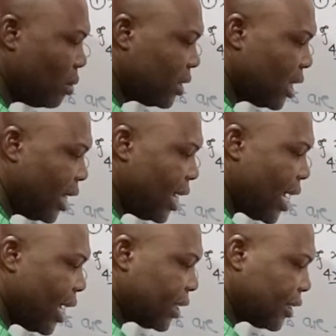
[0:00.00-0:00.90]

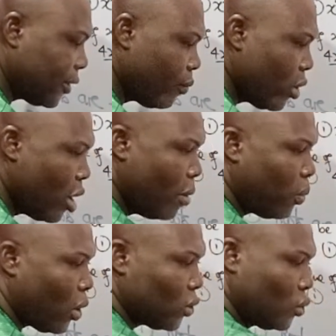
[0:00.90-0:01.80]
3x
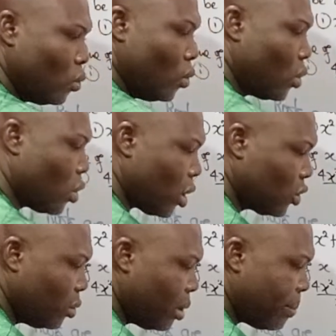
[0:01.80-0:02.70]
plus 2 will cross to
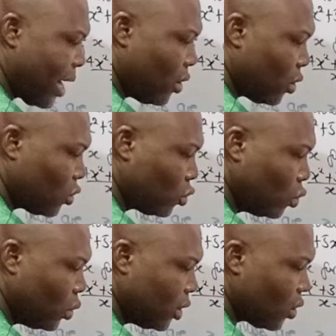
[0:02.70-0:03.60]
be minus 2
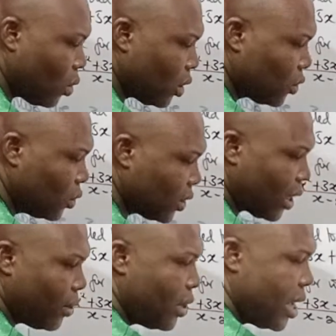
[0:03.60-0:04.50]
is equals to
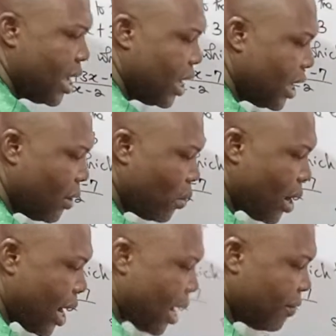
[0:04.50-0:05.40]
0. Here we'll
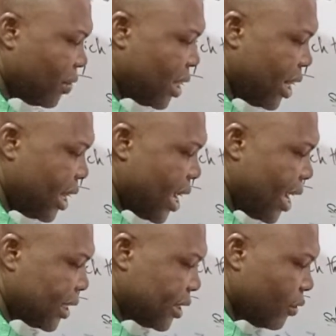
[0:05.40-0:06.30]
have
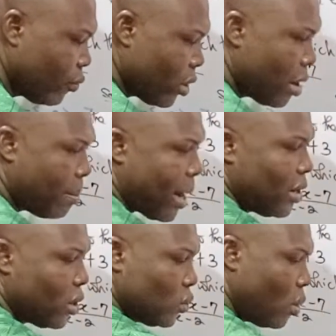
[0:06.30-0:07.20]
3x
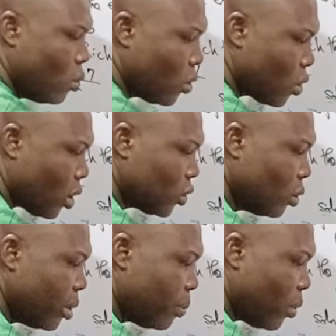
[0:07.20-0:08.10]
minus 1 will cross to
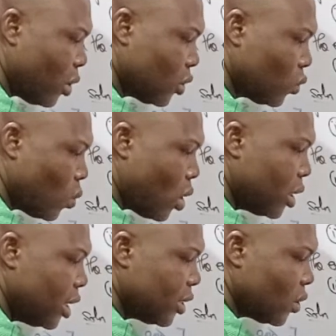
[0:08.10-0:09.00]
be plus 1
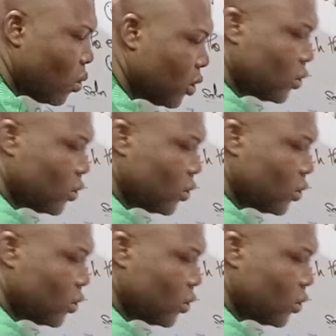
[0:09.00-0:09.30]
is equals to